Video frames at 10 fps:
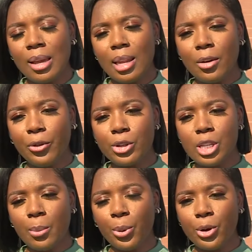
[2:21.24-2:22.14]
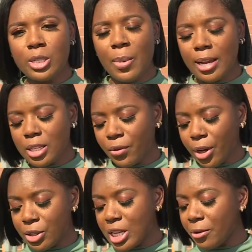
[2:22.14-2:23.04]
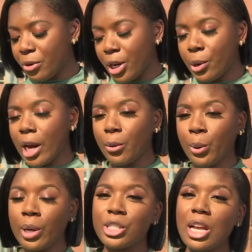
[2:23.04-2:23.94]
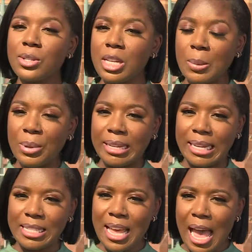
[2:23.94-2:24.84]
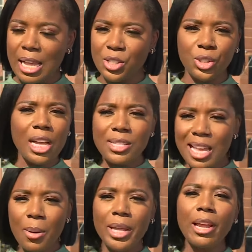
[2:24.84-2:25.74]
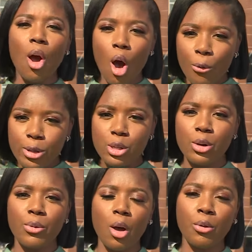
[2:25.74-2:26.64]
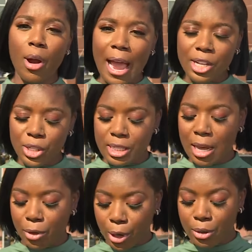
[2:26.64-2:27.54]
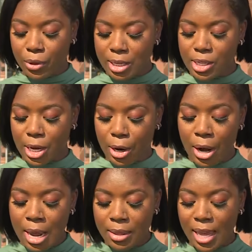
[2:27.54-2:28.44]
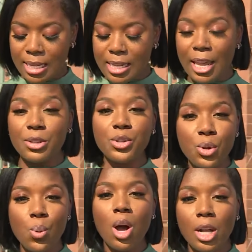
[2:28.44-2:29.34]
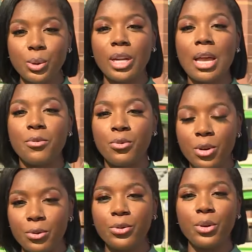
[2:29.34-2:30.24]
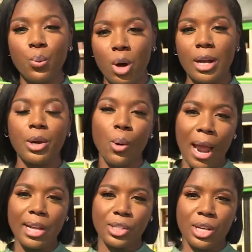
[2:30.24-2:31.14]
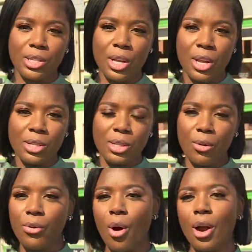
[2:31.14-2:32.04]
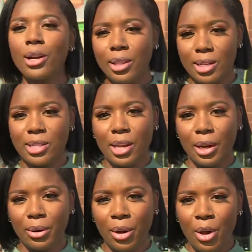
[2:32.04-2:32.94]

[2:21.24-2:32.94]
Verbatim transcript: Now, for some perspective here, Stephanie Greg, we reached out to MPD to ask just how many officer involved crashes have occurred this year. They say 251 crashes so far this year.